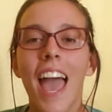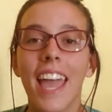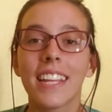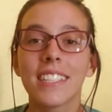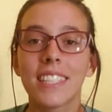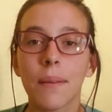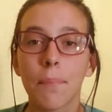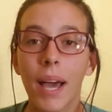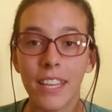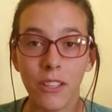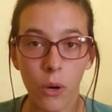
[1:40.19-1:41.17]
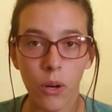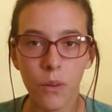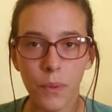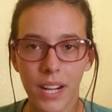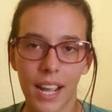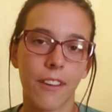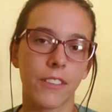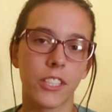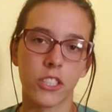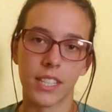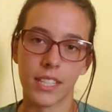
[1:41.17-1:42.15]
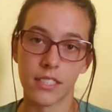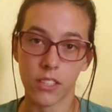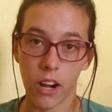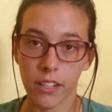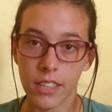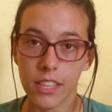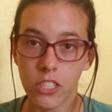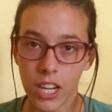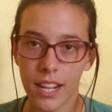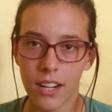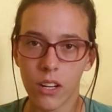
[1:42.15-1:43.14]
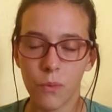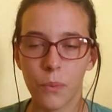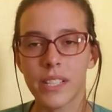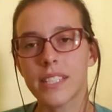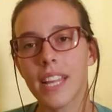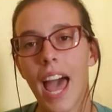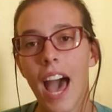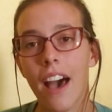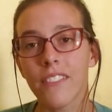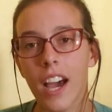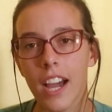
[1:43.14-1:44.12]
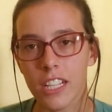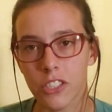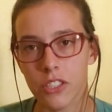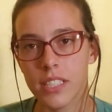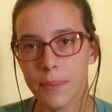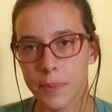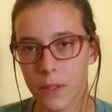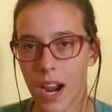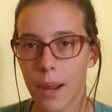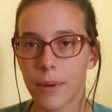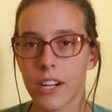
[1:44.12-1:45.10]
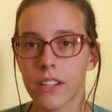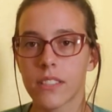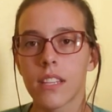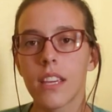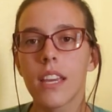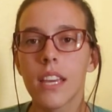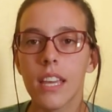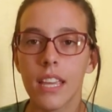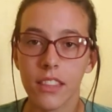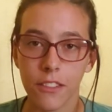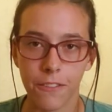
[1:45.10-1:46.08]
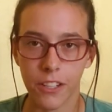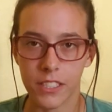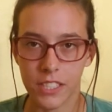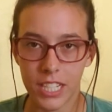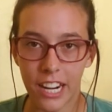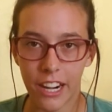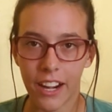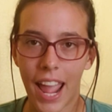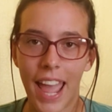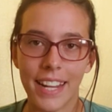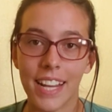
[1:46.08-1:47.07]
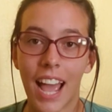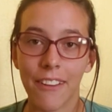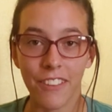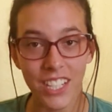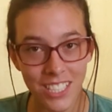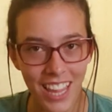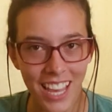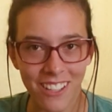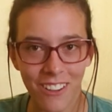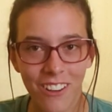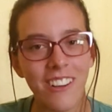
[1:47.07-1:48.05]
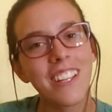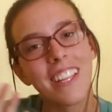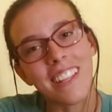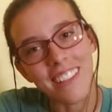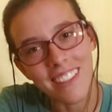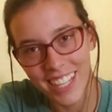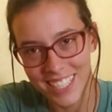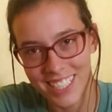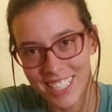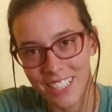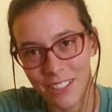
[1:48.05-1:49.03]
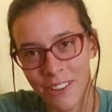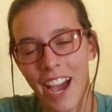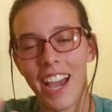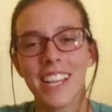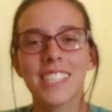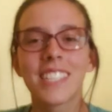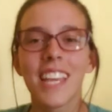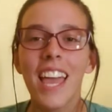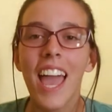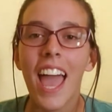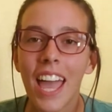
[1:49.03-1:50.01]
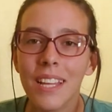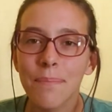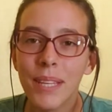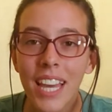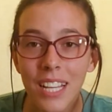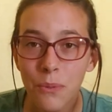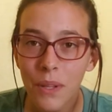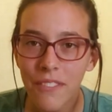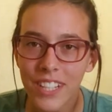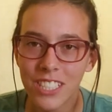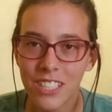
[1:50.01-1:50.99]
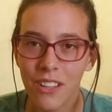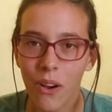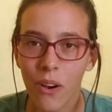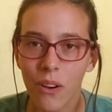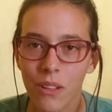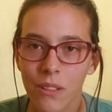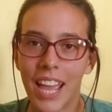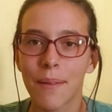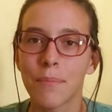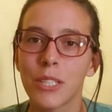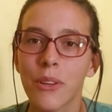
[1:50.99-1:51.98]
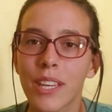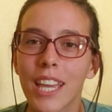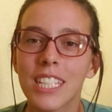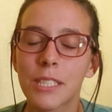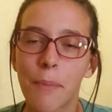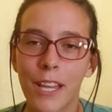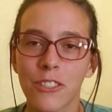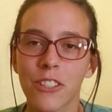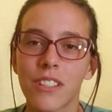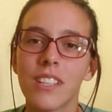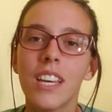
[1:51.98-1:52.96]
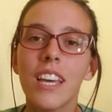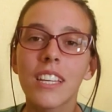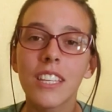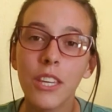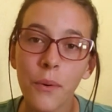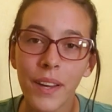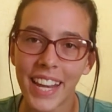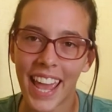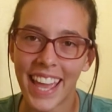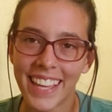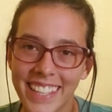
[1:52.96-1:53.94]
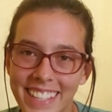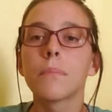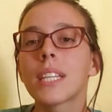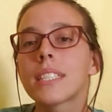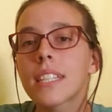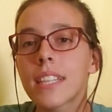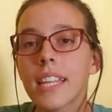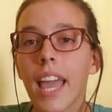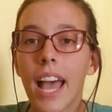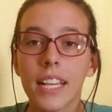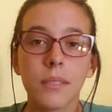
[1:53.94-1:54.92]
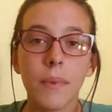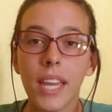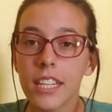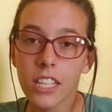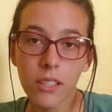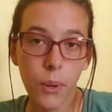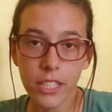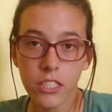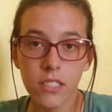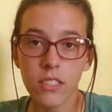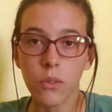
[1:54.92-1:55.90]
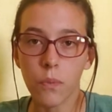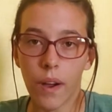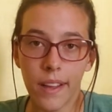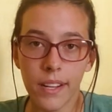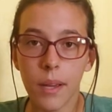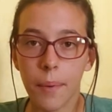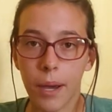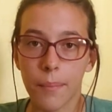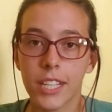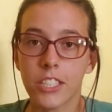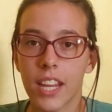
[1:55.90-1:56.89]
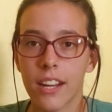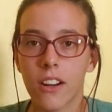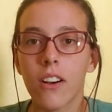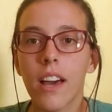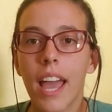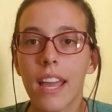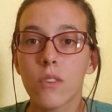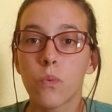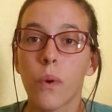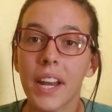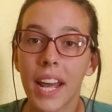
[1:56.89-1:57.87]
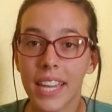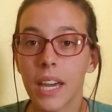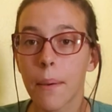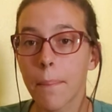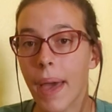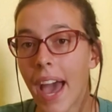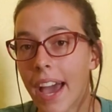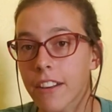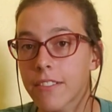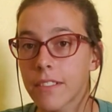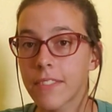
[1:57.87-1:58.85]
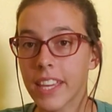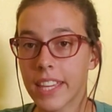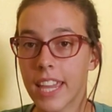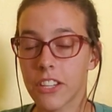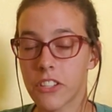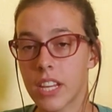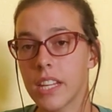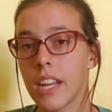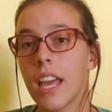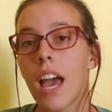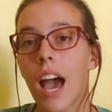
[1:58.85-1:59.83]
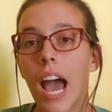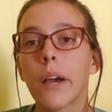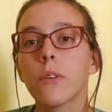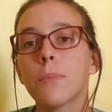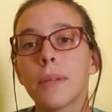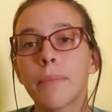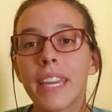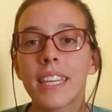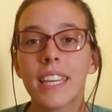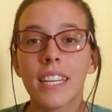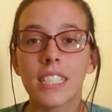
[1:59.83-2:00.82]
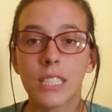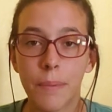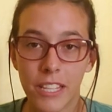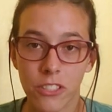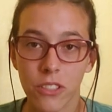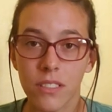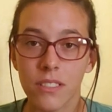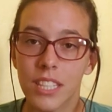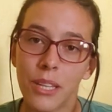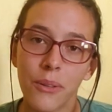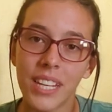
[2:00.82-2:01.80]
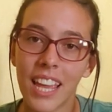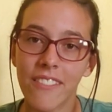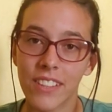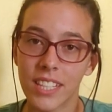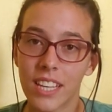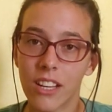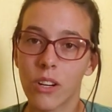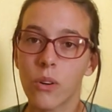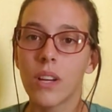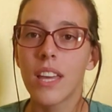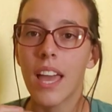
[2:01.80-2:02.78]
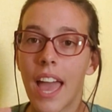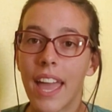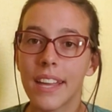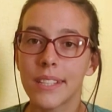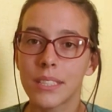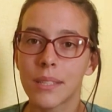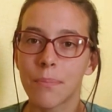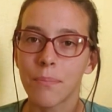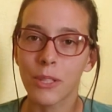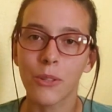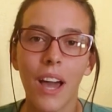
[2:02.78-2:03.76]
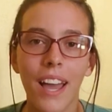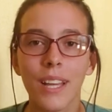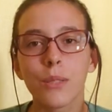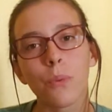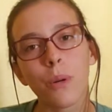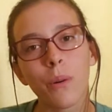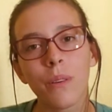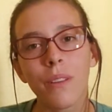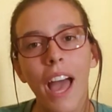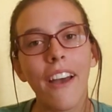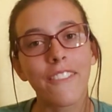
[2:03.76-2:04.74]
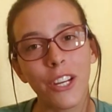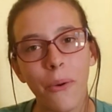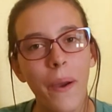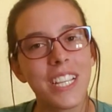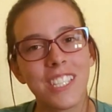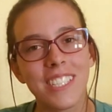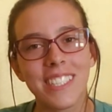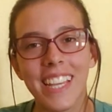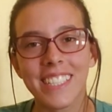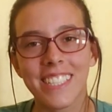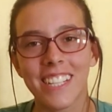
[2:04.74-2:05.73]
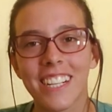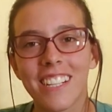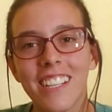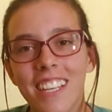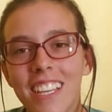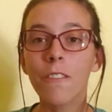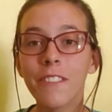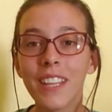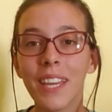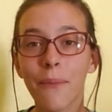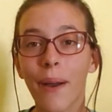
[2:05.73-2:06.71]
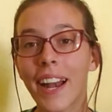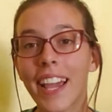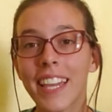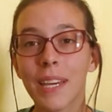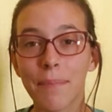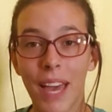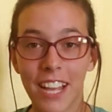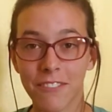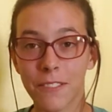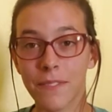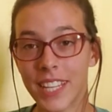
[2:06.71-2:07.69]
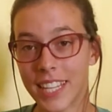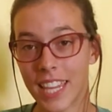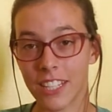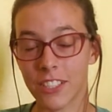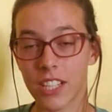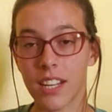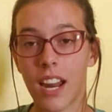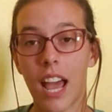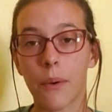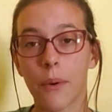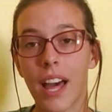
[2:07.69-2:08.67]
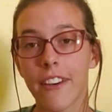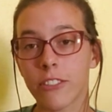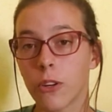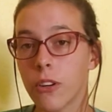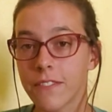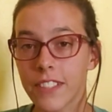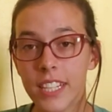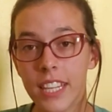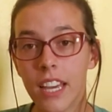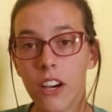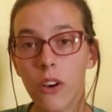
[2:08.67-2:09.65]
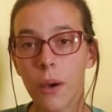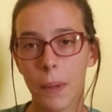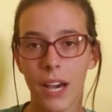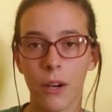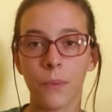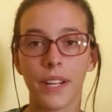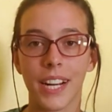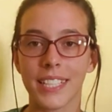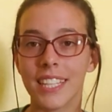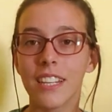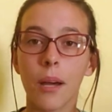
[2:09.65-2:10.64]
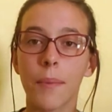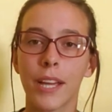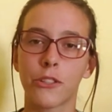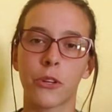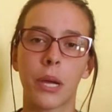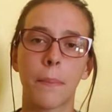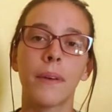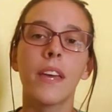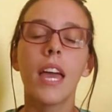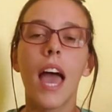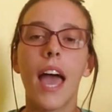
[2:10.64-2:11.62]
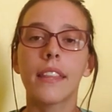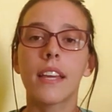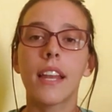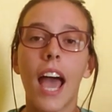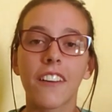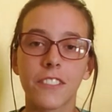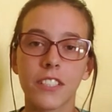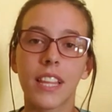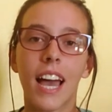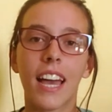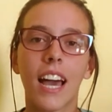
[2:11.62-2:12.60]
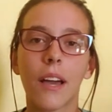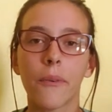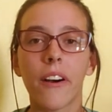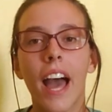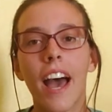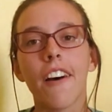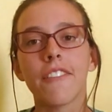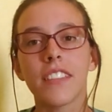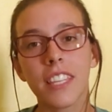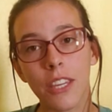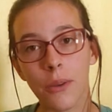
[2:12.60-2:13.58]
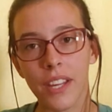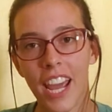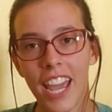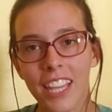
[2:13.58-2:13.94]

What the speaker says: And my goal when I originally started the channel was to have 100 subscribers in the first year. And I reached that goal thanks to you guys. And because we reached the goal, I am doing a special Q&A. Basically, ask me any questions you want about my channel, and when I come back from vacation, I will be making a special Q&A video and you guys will have your questions answered. Hopefully when I come back from vacation, I will have a whole video about what I did on my trip, and then after that I will have the Q&A.